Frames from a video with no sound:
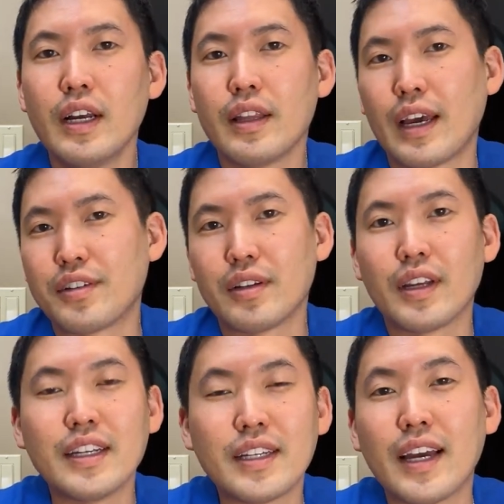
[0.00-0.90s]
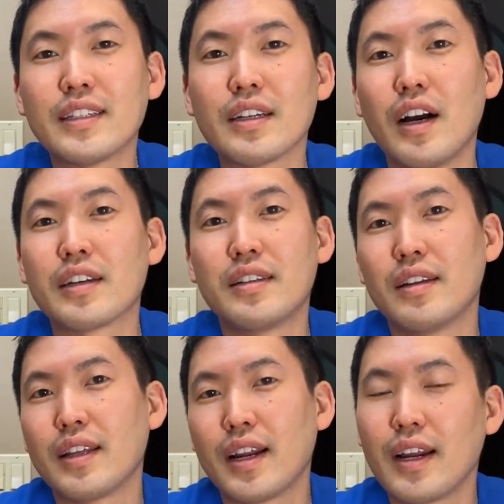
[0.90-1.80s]
That's a nice antioxidant
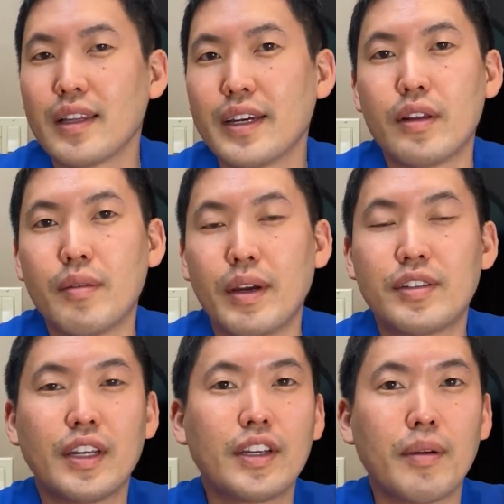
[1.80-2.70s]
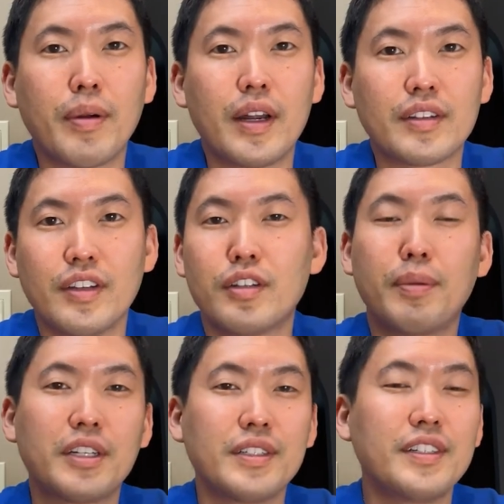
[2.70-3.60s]
that I like in my skincare products,
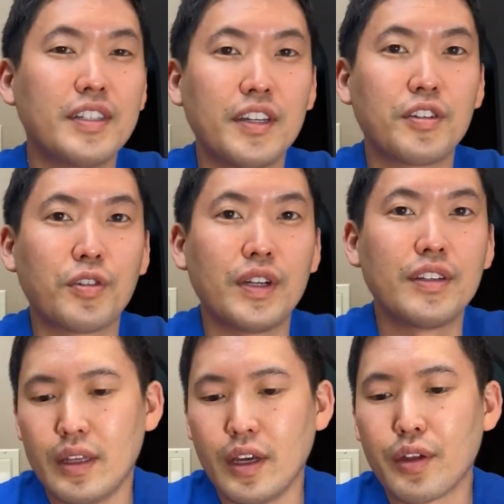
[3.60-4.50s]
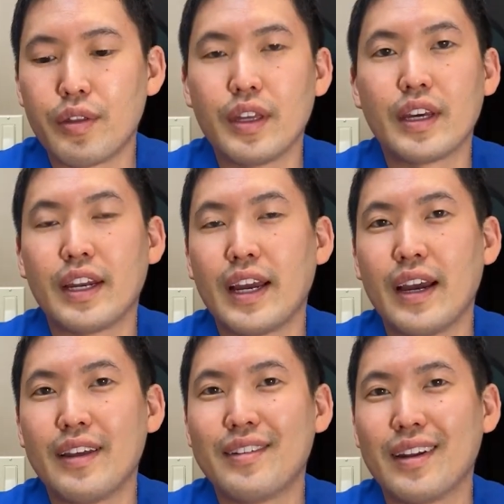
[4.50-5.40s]
especially sunscreens. The other thing that it
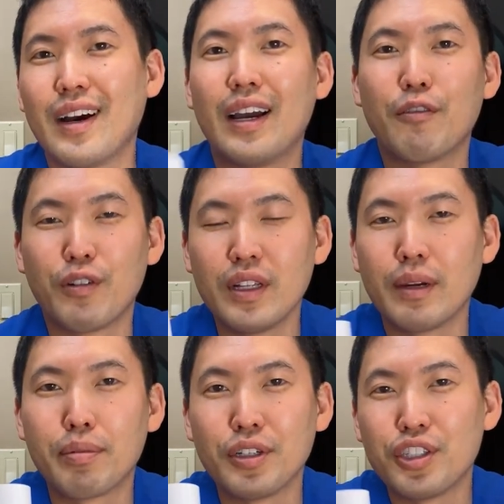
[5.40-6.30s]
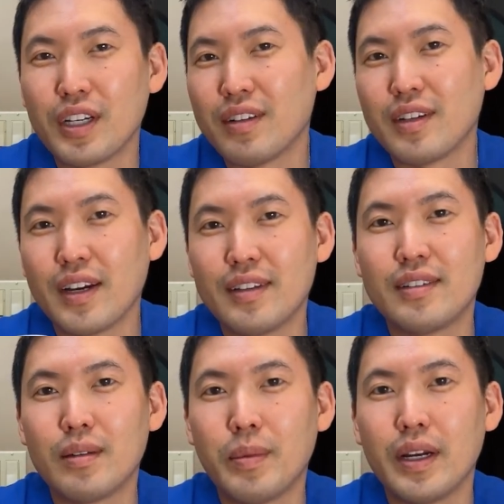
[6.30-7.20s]
has that I really appreciate is
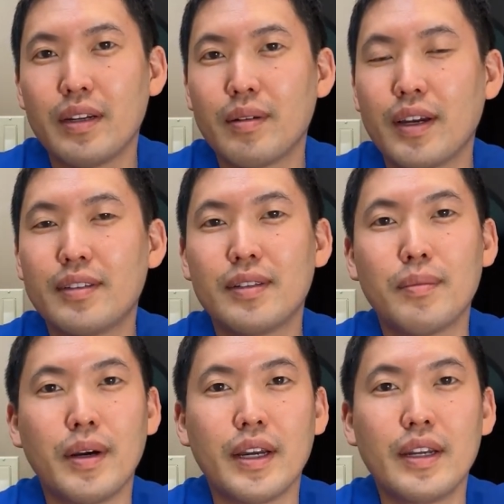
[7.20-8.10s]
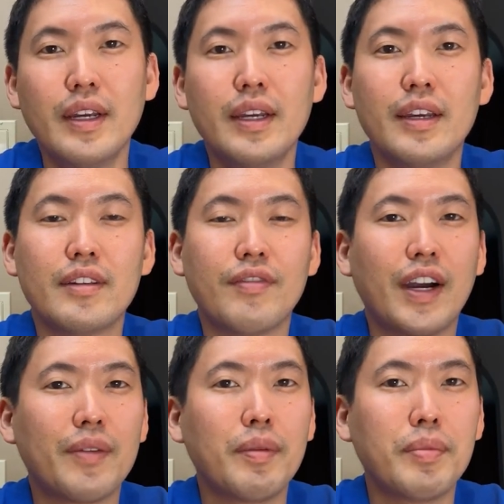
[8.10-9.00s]
niacinamide. Niacinamide is a
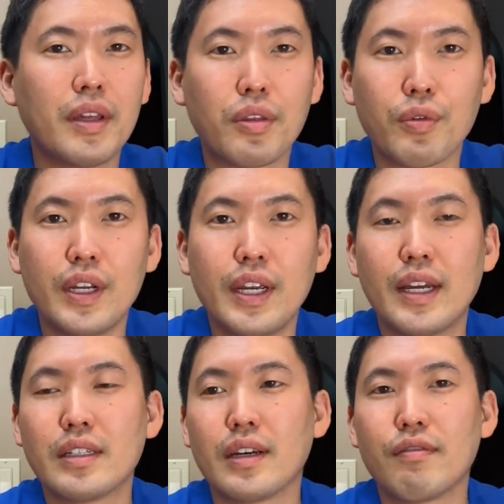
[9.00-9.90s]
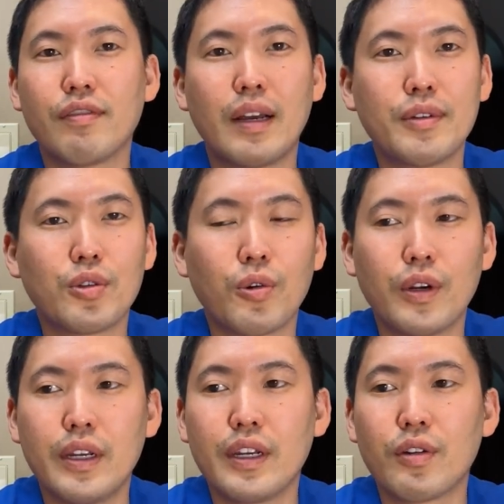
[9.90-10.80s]
vitamin B three
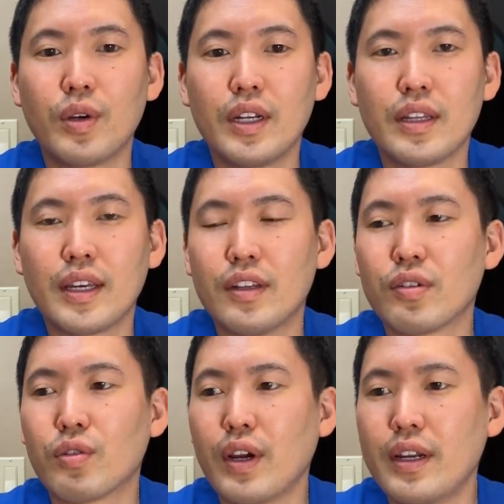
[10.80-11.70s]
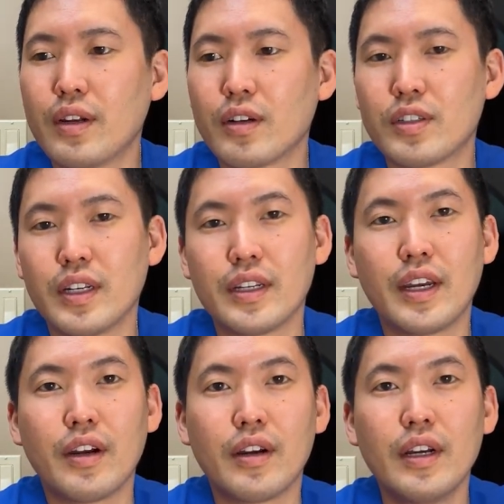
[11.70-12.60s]
anti-inflammatory ingredient that is great in our
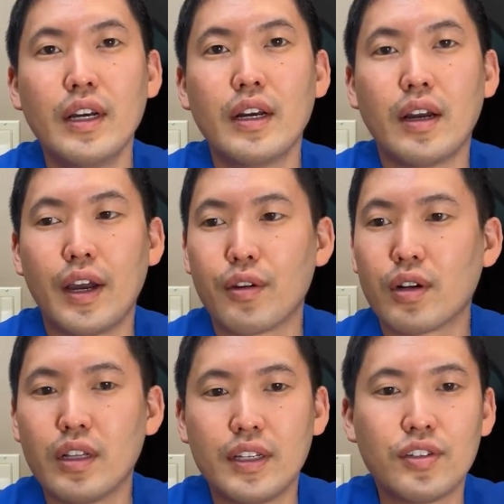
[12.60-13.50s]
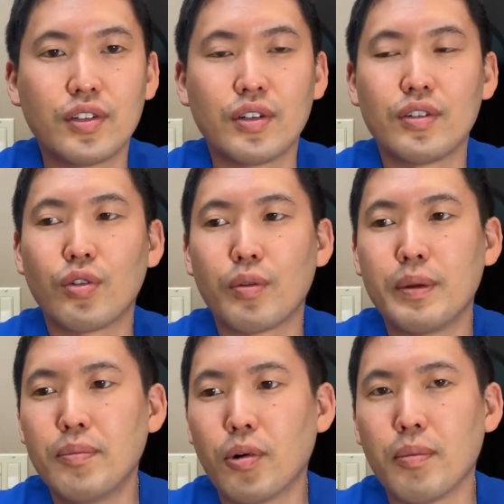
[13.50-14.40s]
skincare, either cleansers or
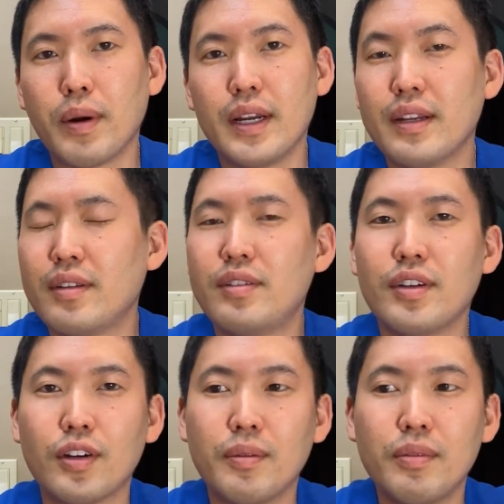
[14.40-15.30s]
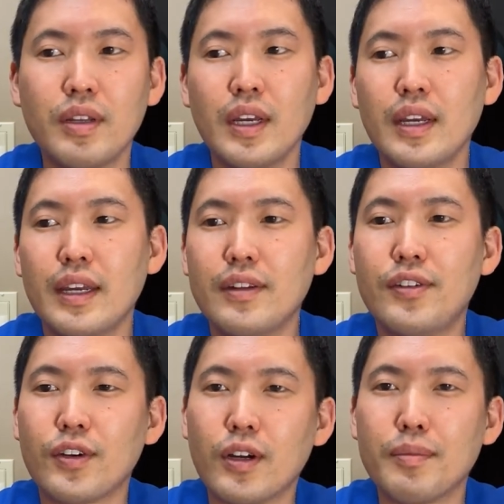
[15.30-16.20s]
people are buying it in serums. In
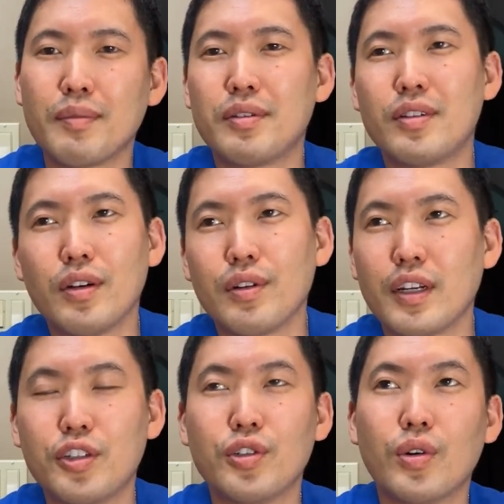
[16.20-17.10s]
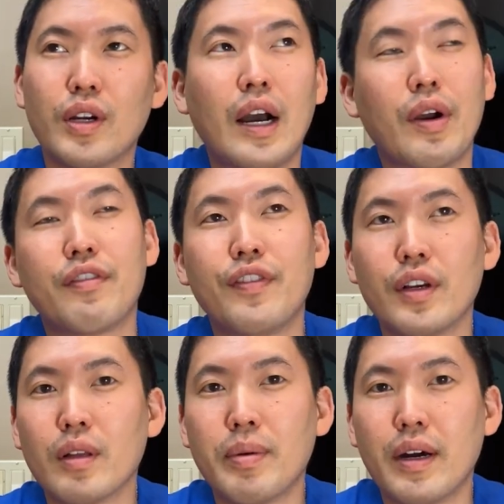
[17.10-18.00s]
serums, I'm still not sure how I
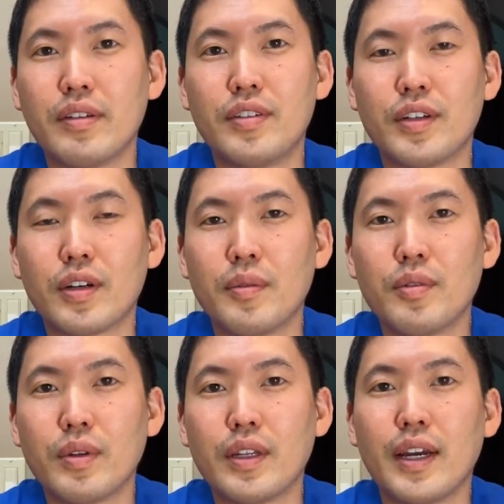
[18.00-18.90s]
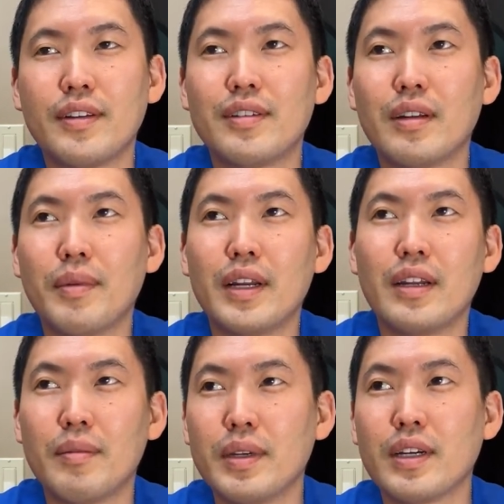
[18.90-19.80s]
feel about serums with niacinamide in
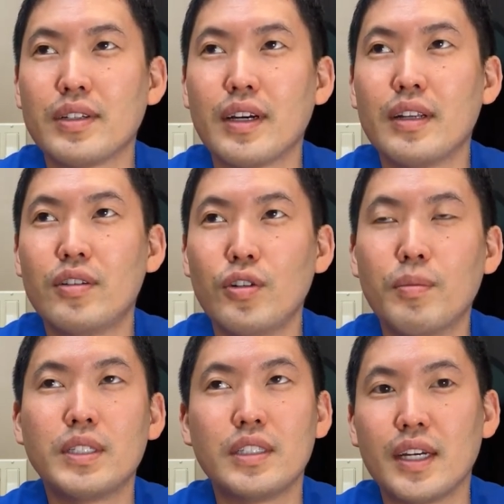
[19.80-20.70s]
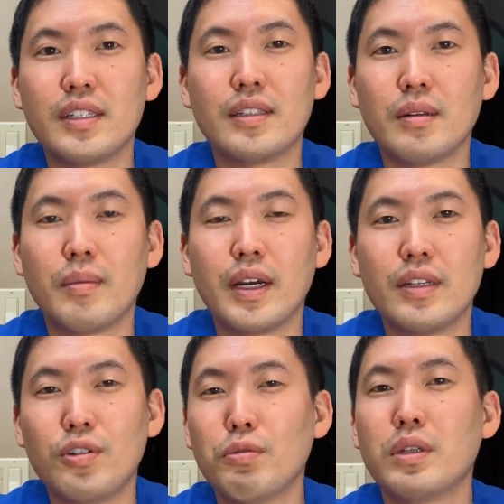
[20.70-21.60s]
it because too much niacinamide,
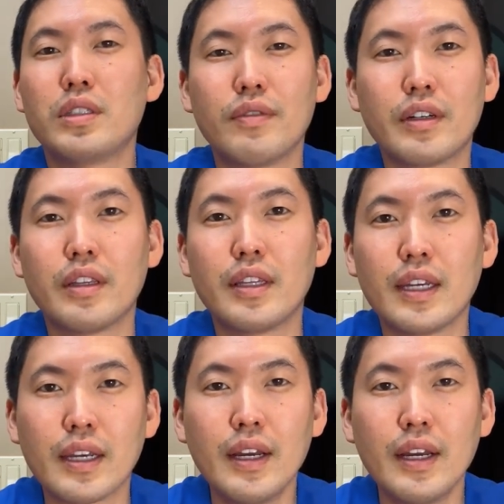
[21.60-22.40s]
too much of a good thing.